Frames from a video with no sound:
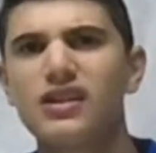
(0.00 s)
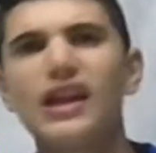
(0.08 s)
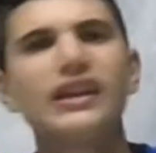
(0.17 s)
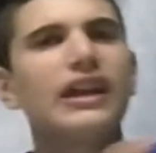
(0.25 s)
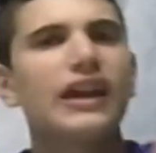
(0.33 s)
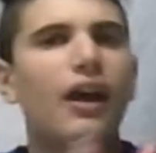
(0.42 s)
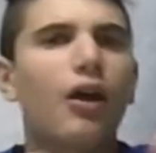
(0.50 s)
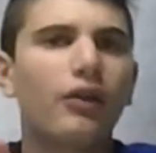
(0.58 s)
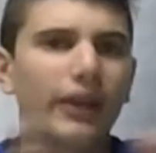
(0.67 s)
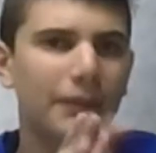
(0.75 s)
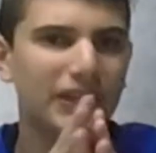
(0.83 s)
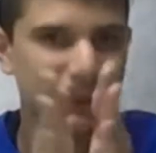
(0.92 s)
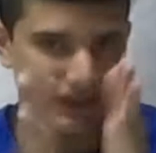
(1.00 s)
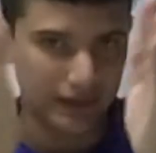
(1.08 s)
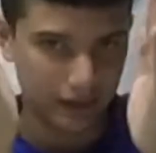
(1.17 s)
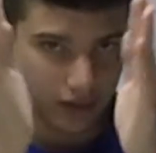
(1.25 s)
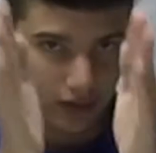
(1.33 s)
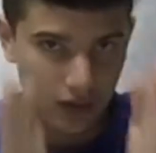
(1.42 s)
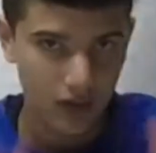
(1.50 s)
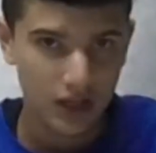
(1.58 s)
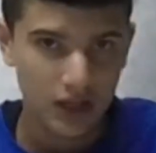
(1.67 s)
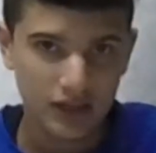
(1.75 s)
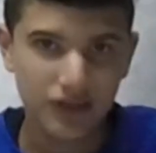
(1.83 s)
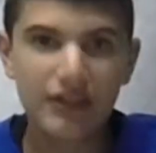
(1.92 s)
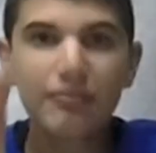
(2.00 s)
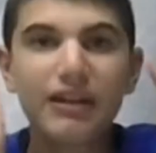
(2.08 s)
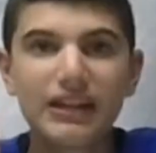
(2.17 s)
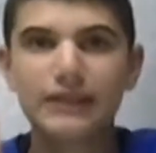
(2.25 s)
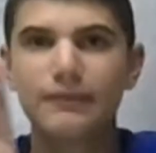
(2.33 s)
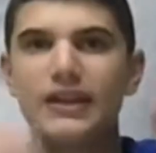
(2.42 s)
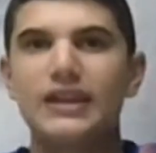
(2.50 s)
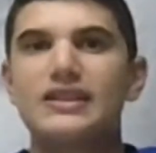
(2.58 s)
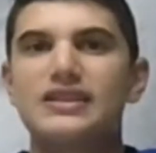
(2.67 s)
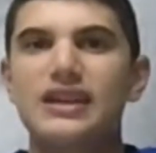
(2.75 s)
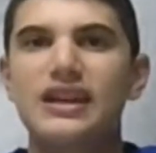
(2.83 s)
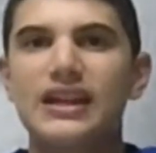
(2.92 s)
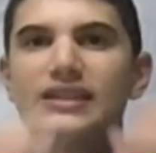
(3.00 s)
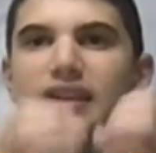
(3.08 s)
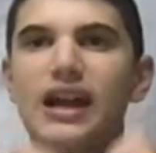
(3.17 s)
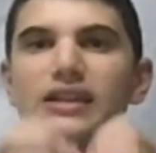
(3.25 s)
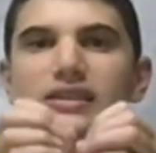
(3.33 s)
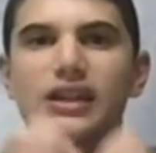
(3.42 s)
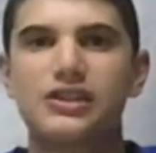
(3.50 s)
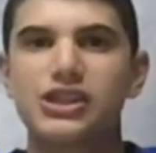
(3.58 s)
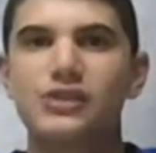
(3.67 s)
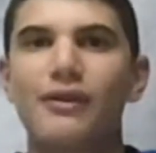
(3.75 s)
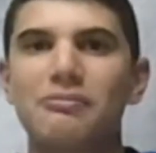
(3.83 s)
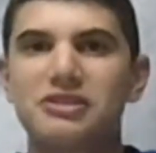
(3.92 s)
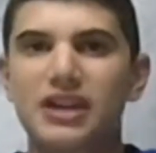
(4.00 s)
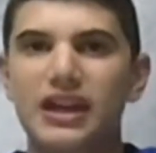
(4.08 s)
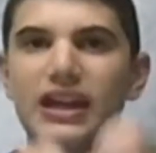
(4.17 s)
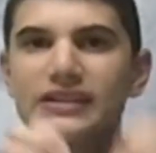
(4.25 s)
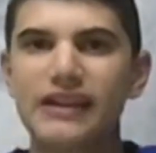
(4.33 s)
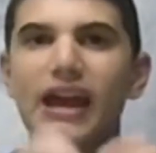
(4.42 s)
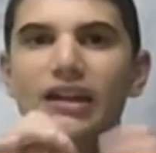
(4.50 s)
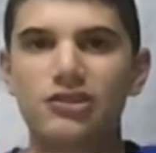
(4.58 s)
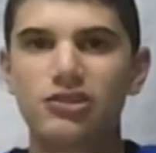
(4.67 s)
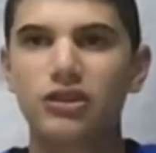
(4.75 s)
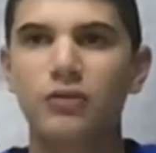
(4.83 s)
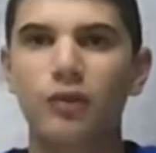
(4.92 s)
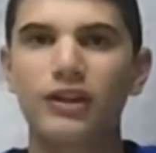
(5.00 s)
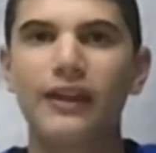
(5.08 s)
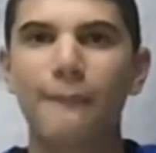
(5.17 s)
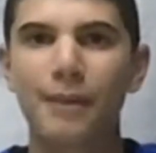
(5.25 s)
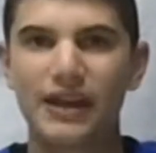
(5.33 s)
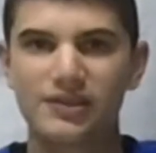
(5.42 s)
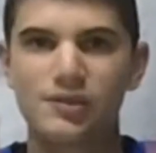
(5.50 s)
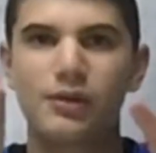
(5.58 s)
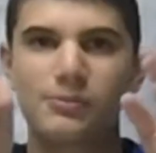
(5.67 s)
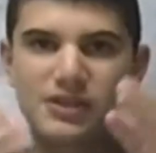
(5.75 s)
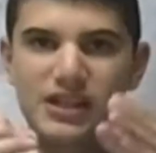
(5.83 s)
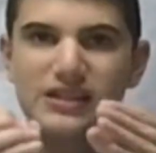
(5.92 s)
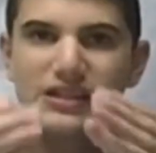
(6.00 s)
Yeah. Okay, but listen. The thing about eBay is, it's not a sketchy website. It's actually one of the best websites.